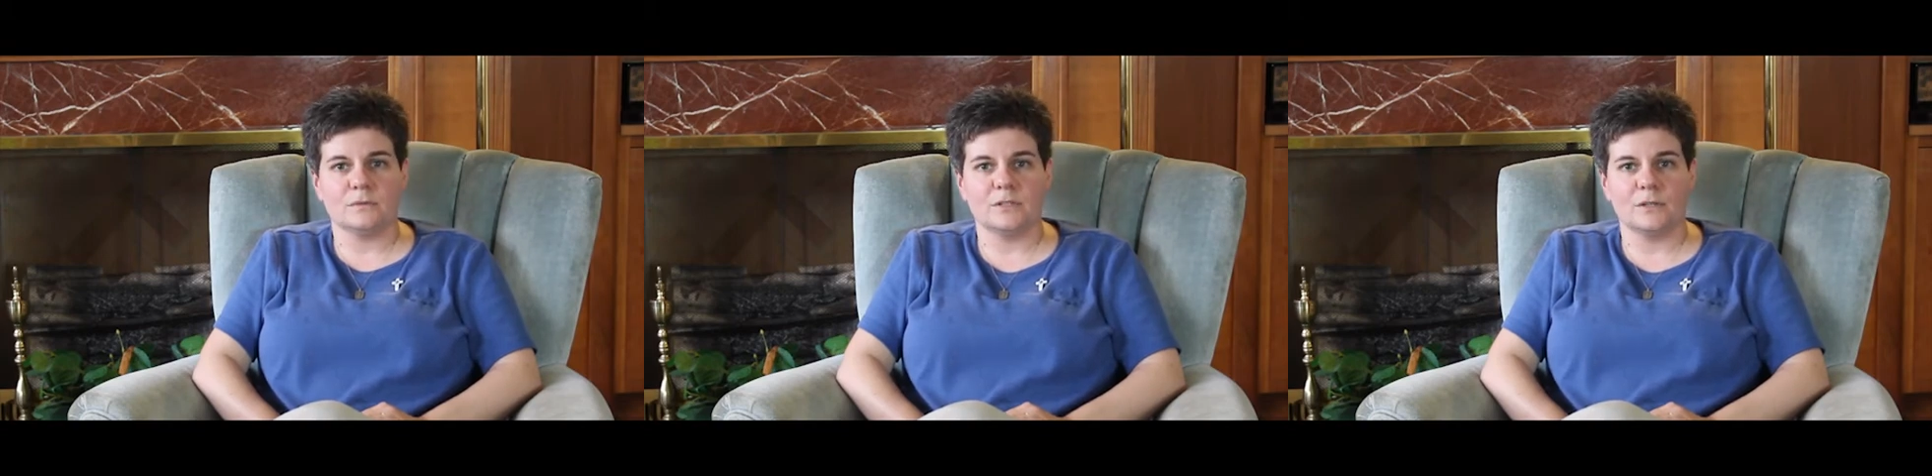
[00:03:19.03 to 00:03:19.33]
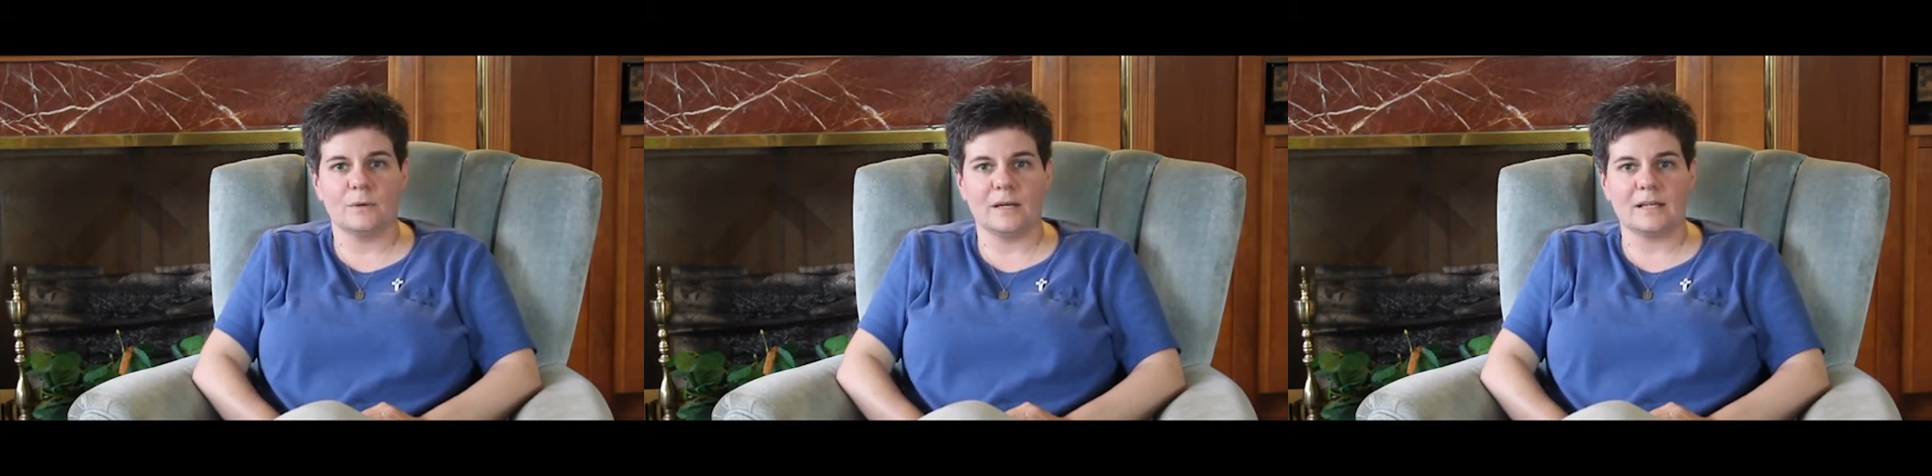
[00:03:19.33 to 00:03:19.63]

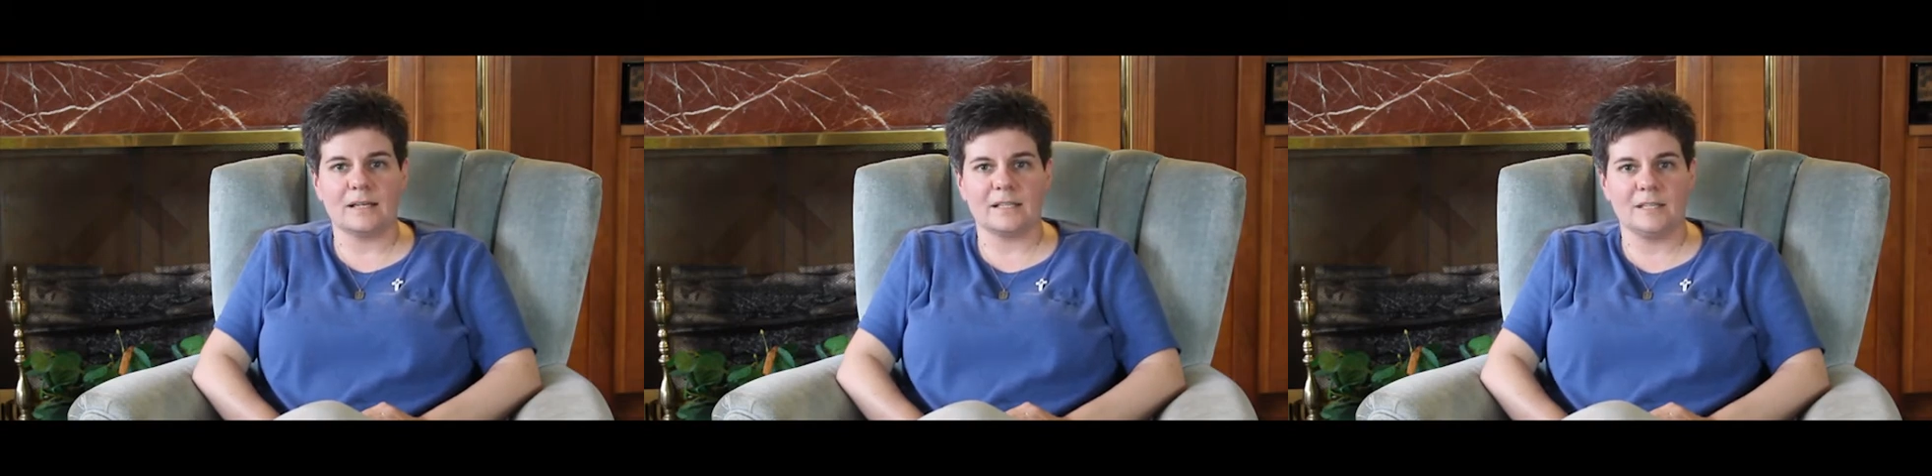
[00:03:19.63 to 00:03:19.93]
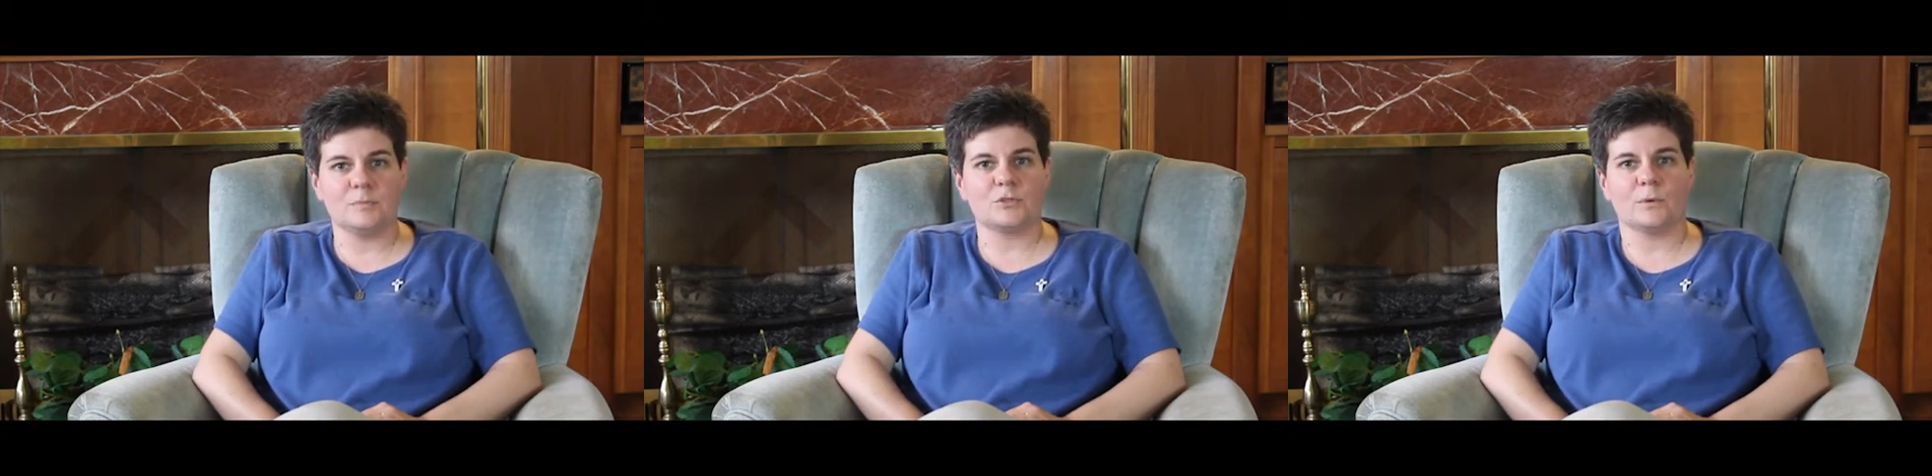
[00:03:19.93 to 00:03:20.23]
I
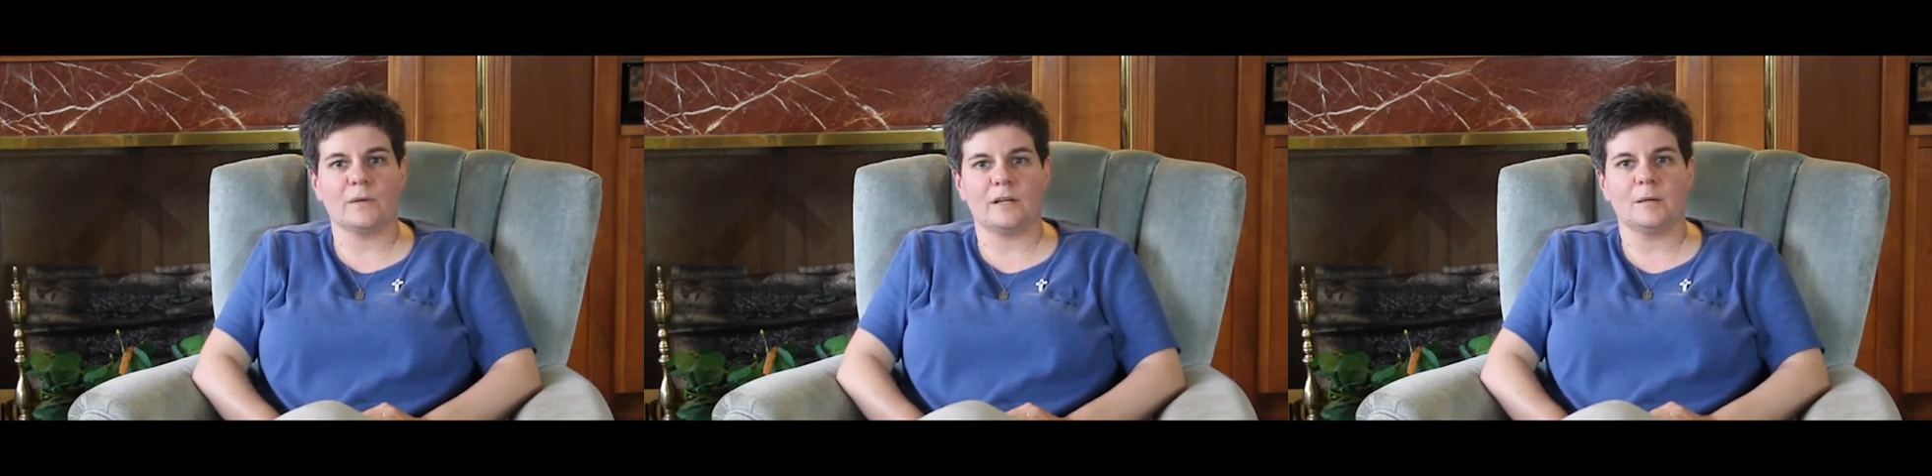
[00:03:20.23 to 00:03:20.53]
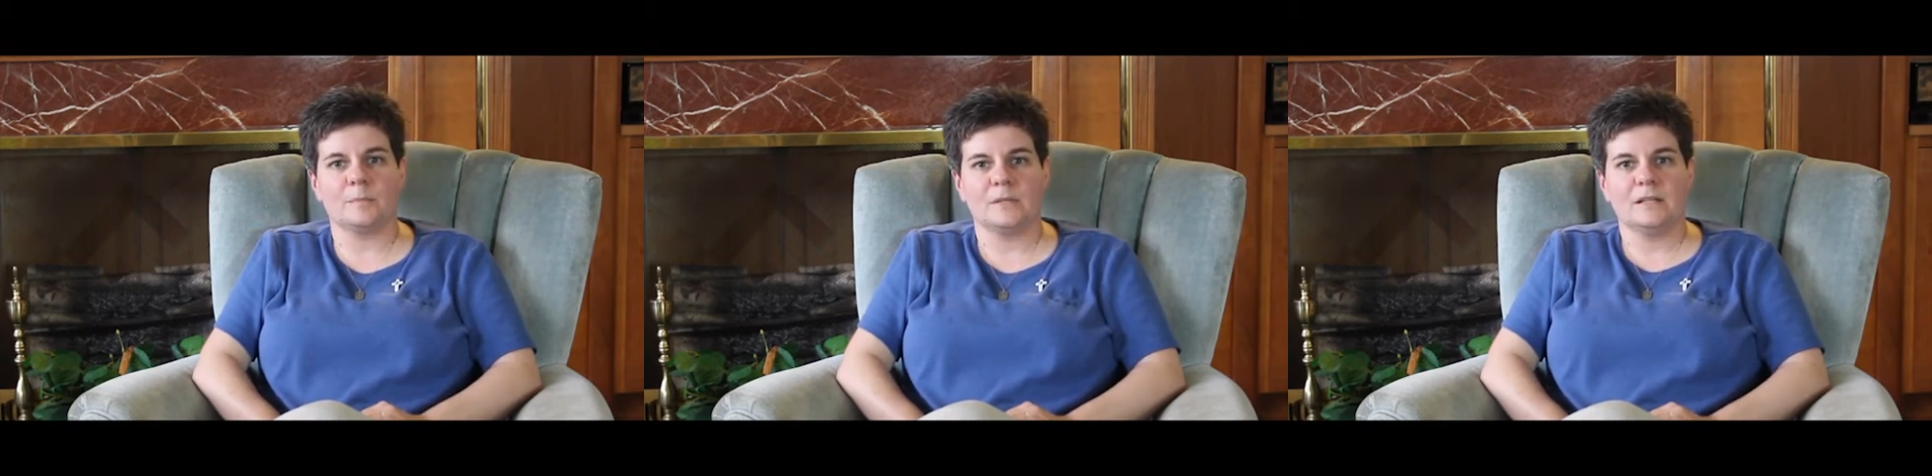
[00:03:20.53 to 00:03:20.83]
keep showing up